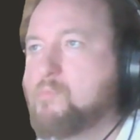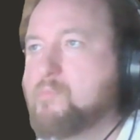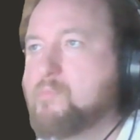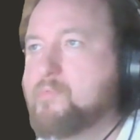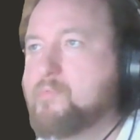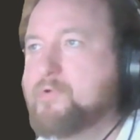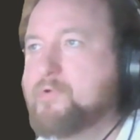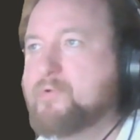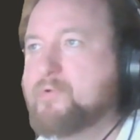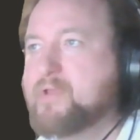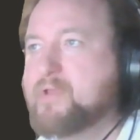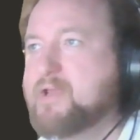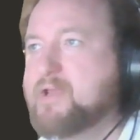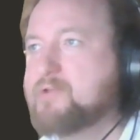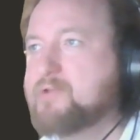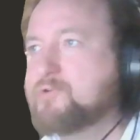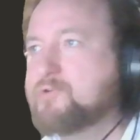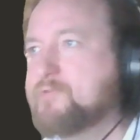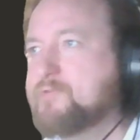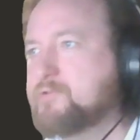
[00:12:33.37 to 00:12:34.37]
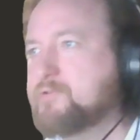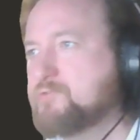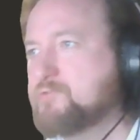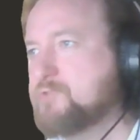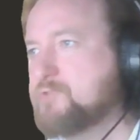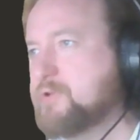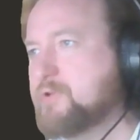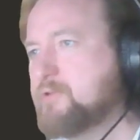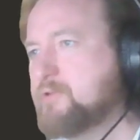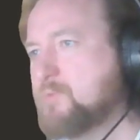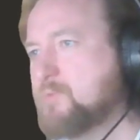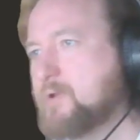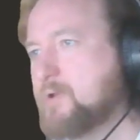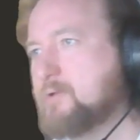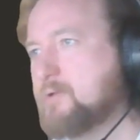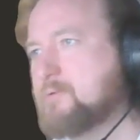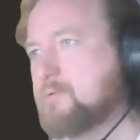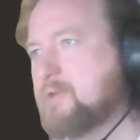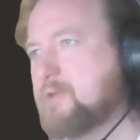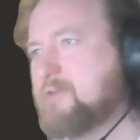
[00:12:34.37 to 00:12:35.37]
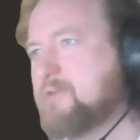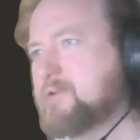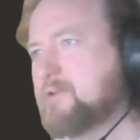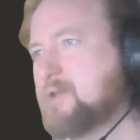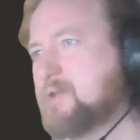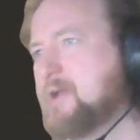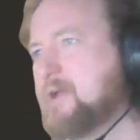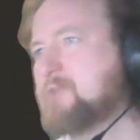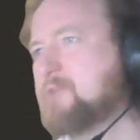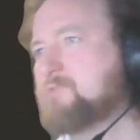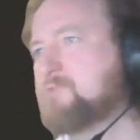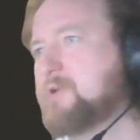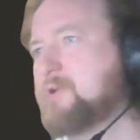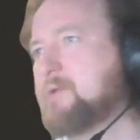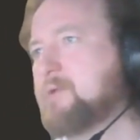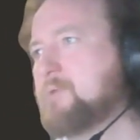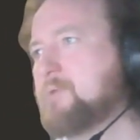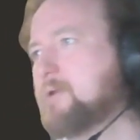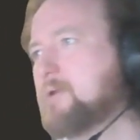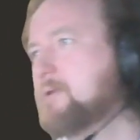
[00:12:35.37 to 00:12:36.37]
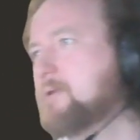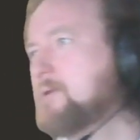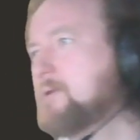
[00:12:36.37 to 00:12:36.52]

you know the king sort of has to run this way. In fact, it can't run that way.